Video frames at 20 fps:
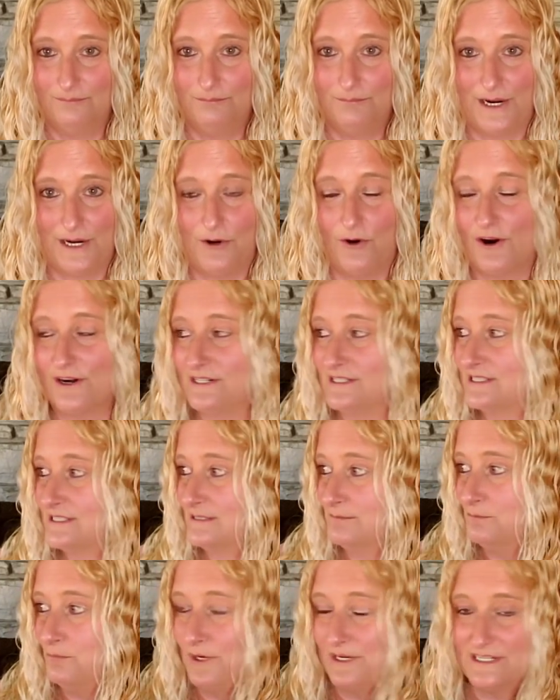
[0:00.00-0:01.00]
my
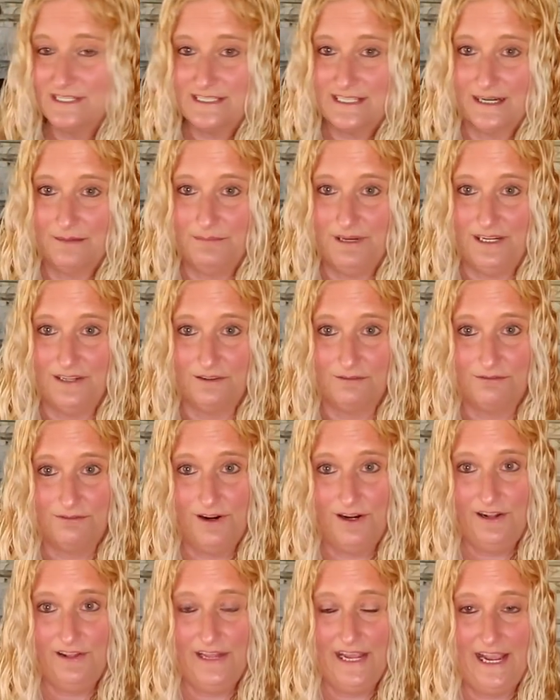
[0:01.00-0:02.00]
gardens. One is going to be in the
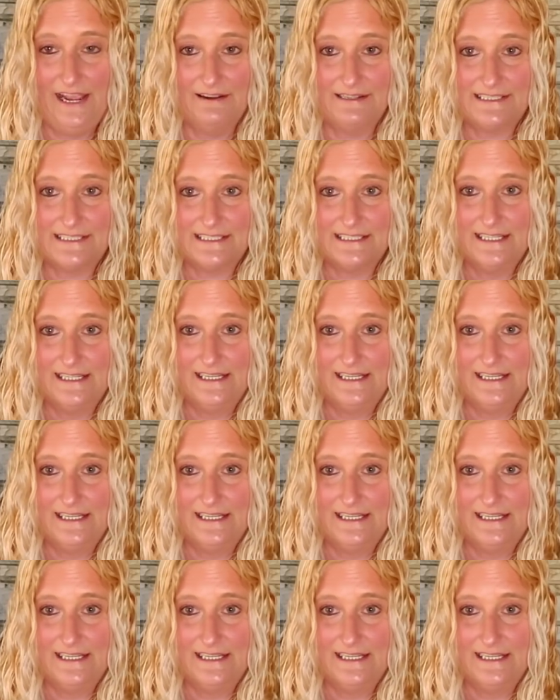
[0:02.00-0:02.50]
front of the house,